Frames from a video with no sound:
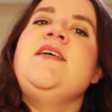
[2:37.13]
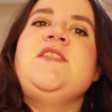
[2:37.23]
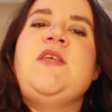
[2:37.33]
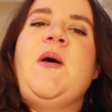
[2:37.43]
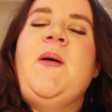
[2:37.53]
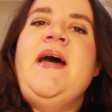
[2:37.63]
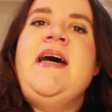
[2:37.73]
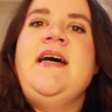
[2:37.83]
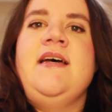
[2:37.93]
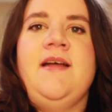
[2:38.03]
So
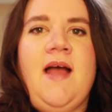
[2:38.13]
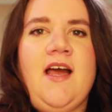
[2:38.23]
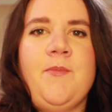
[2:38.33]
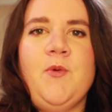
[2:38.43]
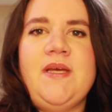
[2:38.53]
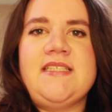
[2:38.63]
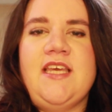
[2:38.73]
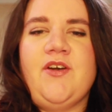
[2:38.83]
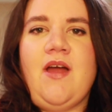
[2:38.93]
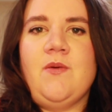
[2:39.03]
a couple weeks
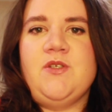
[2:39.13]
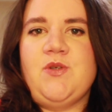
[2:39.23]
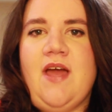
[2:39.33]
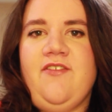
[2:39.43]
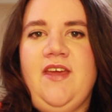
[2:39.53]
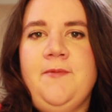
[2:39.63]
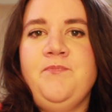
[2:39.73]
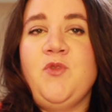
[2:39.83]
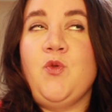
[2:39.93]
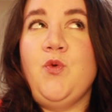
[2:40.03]
later, I was driving
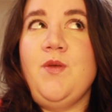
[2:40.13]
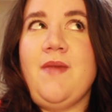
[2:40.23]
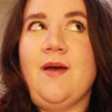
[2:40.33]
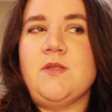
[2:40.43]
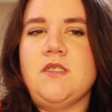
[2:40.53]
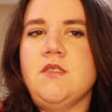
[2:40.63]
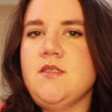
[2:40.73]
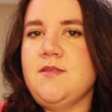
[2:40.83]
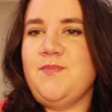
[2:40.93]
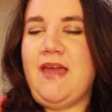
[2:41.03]
through the
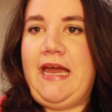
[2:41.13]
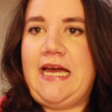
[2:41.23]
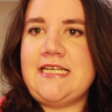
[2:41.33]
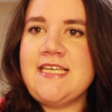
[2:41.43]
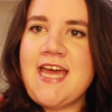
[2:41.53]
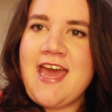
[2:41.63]
mountains, may I add,